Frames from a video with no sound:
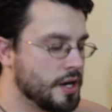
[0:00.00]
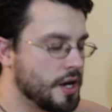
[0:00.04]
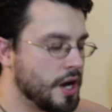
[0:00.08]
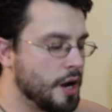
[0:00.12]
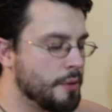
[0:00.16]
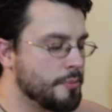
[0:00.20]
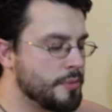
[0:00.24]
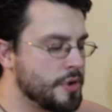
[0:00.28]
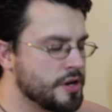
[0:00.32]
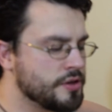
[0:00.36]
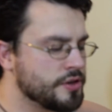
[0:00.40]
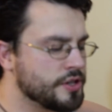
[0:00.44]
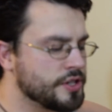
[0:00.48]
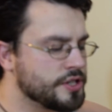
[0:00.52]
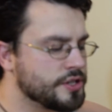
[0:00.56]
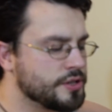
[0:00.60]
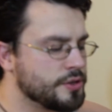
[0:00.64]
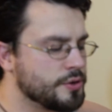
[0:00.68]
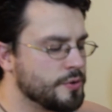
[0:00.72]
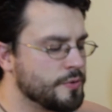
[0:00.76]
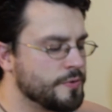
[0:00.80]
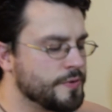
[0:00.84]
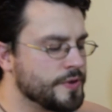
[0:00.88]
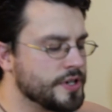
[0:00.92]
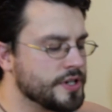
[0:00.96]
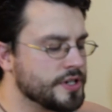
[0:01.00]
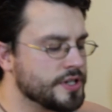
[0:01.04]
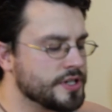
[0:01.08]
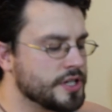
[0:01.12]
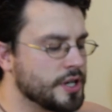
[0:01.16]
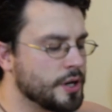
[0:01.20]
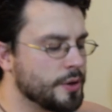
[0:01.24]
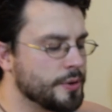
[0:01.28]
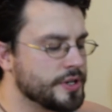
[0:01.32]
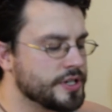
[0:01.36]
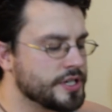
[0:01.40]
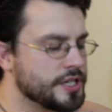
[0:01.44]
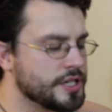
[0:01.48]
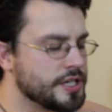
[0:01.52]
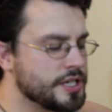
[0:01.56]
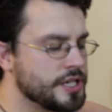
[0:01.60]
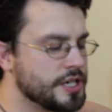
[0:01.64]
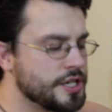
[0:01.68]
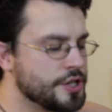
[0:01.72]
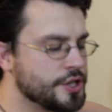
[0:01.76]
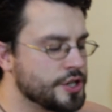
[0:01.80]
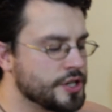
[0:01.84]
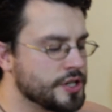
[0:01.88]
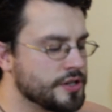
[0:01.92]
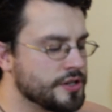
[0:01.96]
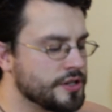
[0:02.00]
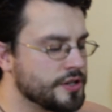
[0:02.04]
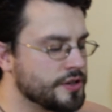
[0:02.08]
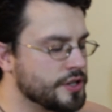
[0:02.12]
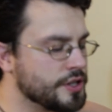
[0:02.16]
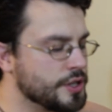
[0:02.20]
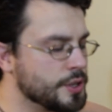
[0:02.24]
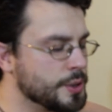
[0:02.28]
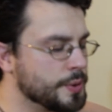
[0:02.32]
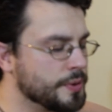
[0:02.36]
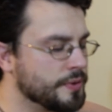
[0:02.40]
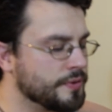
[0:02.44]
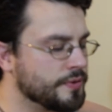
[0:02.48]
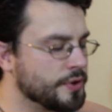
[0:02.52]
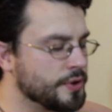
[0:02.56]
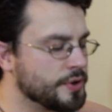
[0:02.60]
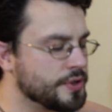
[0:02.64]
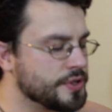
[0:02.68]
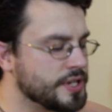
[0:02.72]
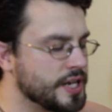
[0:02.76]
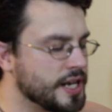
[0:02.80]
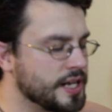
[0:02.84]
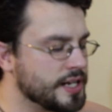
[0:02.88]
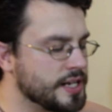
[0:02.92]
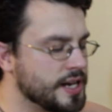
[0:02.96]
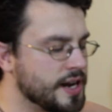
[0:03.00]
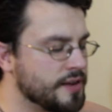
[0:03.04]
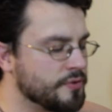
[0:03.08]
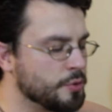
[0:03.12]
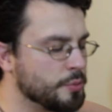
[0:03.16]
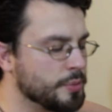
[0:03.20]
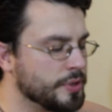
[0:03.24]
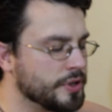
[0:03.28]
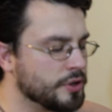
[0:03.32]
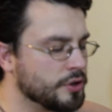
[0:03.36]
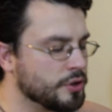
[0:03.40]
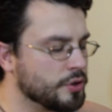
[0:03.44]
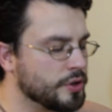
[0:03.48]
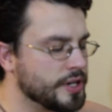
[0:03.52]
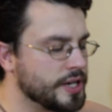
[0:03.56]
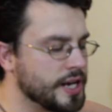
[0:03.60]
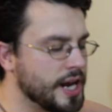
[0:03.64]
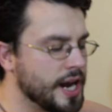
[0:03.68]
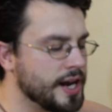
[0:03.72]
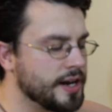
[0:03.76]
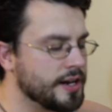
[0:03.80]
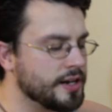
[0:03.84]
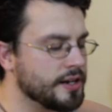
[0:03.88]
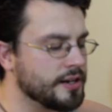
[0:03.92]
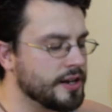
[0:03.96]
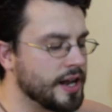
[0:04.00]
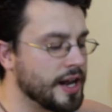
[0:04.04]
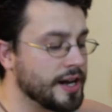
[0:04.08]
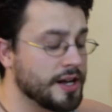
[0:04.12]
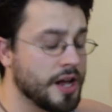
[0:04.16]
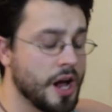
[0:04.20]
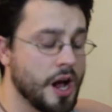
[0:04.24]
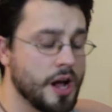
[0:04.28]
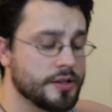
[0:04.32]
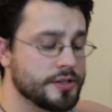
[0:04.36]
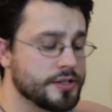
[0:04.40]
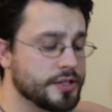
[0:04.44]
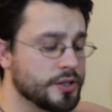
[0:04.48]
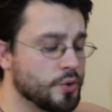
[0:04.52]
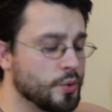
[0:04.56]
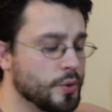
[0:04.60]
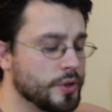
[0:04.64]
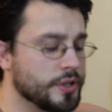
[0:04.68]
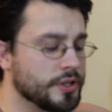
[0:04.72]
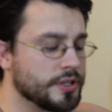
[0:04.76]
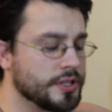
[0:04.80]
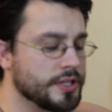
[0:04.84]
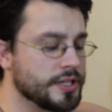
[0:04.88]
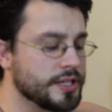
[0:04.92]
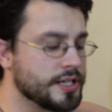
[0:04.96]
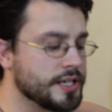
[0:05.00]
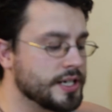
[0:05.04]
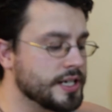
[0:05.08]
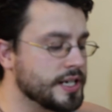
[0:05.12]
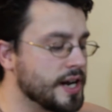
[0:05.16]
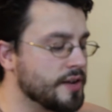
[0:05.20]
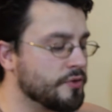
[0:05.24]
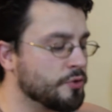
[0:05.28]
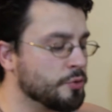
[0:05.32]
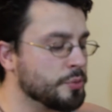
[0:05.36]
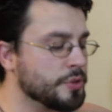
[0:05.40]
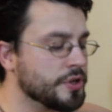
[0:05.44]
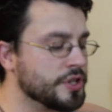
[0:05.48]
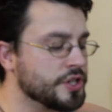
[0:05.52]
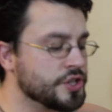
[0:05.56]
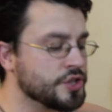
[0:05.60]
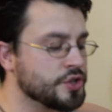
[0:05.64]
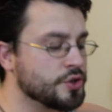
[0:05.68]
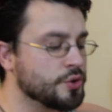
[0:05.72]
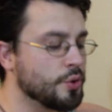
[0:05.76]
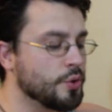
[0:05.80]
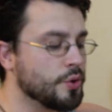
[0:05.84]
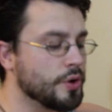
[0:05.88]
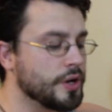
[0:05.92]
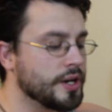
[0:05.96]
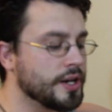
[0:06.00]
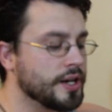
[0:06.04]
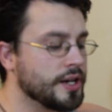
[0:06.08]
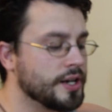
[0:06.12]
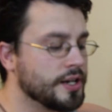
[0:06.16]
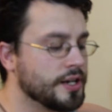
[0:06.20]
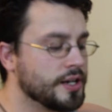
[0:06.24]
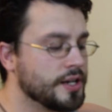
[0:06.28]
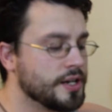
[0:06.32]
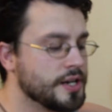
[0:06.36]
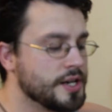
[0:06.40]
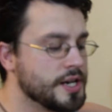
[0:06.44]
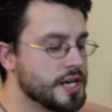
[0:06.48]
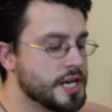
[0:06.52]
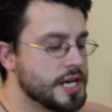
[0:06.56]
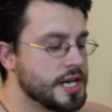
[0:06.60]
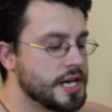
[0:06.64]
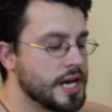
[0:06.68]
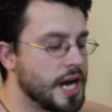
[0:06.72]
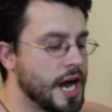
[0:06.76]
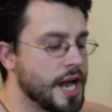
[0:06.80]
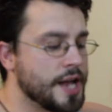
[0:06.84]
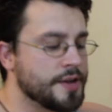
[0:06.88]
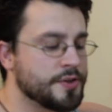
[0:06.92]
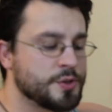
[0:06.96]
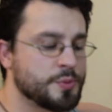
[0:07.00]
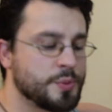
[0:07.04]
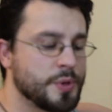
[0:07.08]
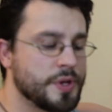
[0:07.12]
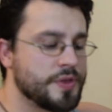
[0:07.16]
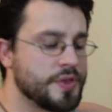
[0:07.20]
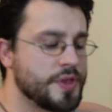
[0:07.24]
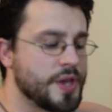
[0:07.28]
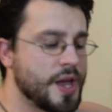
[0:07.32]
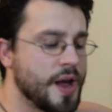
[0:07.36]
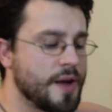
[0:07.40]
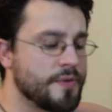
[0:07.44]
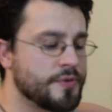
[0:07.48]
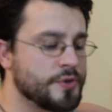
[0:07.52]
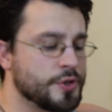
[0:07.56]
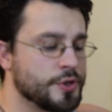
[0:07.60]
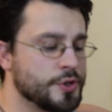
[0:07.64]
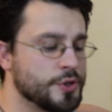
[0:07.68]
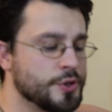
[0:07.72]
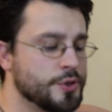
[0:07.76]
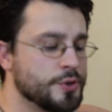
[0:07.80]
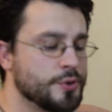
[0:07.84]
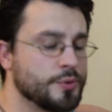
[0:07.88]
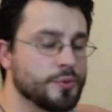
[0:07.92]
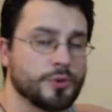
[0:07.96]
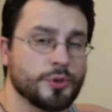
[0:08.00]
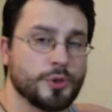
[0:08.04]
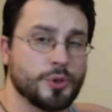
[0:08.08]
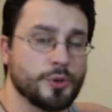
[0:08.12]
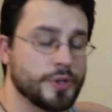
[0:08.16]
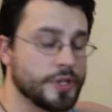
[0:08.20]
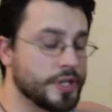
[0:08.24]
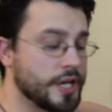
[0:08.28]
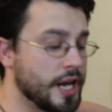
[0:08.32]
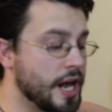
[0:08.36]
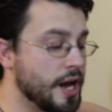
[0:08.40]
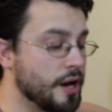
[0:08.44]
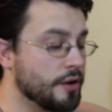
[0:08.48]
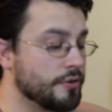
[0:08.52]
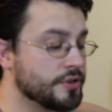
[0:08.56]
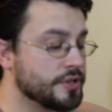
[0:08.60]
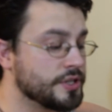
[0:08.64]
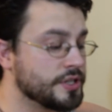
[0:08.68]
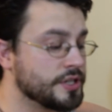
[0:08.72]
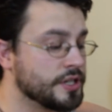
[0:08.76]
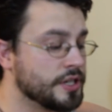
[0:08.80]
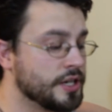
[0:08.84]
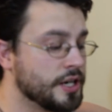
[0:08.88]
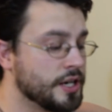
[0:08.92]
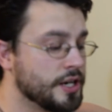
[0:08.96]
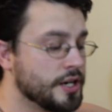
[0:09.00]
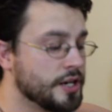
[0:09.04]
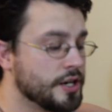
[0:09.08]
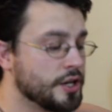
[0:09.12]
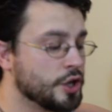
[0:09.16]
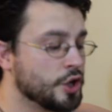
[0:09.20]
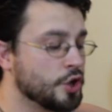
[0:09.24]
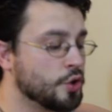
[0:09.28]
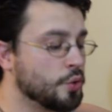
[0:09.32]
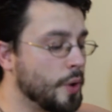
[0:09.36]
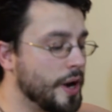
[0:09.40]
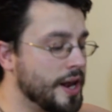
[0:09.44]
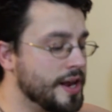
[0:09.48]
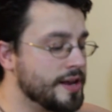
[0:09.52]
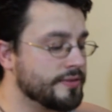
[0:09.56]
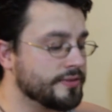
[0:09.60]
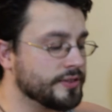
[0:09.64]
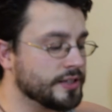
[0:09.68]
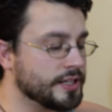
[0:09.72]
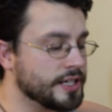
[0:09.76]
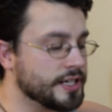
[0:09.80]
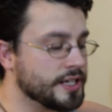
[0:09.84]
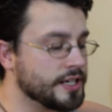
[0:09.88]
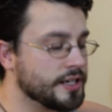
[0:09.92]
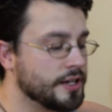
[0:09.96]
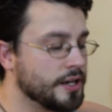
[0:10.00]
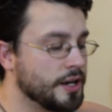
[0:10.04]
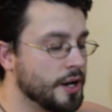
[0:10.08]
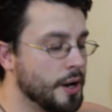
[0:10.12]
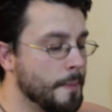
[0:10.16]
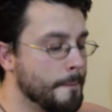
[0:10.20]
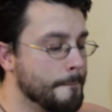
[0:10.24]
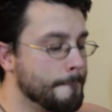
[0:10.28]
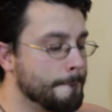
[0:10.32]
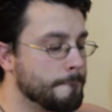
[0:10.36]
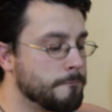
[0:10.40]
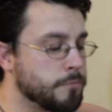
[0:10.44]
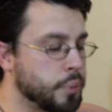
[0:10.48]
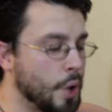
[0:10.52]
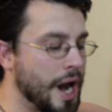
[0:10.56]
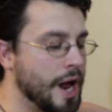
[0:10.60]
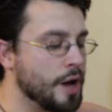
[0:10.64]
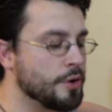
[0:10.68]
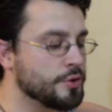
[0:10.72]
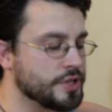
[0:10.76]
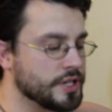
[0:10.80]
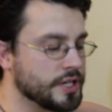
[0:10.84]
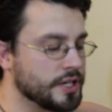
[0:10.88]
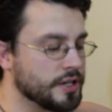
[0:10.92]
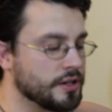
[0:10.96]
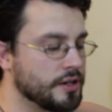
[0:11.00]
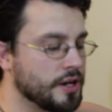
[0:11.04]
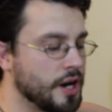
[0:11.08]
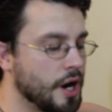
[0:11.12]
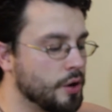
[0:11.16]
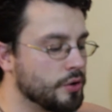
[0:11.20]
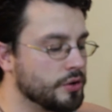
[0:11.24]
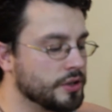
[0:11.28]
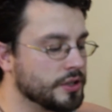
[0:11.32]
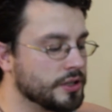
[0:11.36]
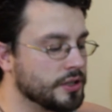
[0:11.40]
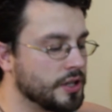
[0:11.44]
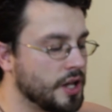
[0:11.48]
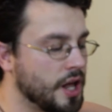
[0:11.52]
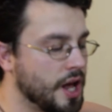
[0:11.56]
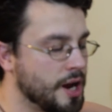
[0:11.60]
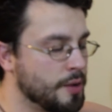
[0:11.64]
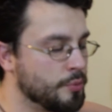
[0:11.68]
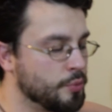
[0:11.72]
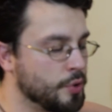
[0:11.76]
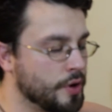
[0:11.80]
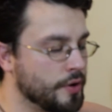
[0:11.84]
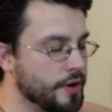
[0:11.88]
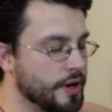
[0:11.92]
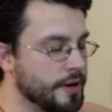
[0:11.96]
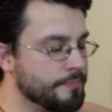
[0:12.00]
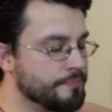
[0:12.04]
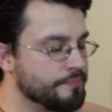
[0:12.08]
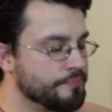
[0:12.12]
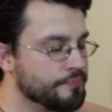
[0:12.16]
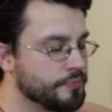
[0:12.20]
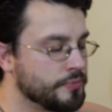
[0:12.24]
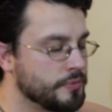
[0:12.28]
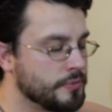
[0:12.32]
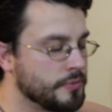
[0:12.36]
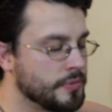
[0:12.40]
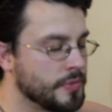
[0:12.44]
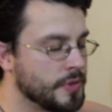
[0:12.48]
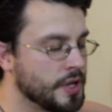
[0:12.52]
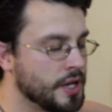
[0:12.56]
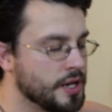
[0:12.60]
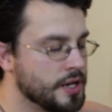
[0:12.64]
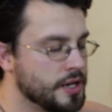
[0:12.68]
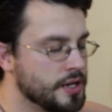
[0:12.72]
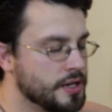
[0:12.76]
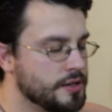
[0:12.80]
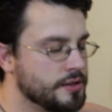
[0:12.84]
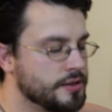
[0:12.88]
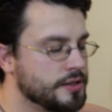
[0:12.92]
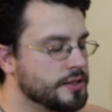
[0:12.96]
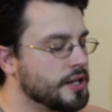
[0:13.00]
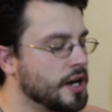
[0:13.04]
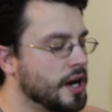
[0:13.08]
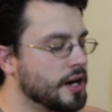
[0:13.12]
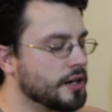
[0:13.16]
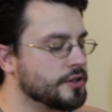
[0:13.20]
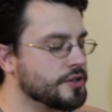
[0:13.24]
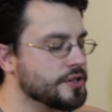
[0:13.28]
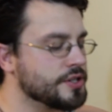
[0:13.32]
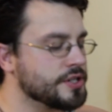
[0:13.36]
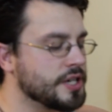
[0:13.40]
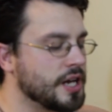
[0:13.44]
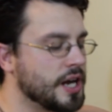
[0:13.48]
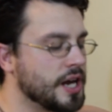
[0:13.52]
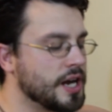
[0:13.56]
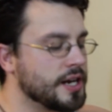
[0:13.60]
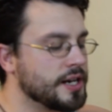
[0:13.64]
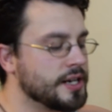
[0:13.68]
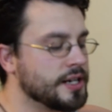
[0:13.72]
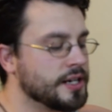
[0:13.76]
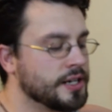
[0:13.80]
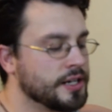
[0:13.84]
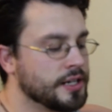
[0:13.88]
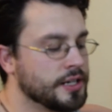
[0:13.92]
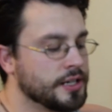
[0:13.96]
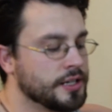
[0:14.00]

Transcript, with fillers: Among the Sufis, there is a teaching that the universe had never been created and consequently can never be destroyed. I have spent the afternoon, Luke announced, gravely browsing our little library. The doctor sighed.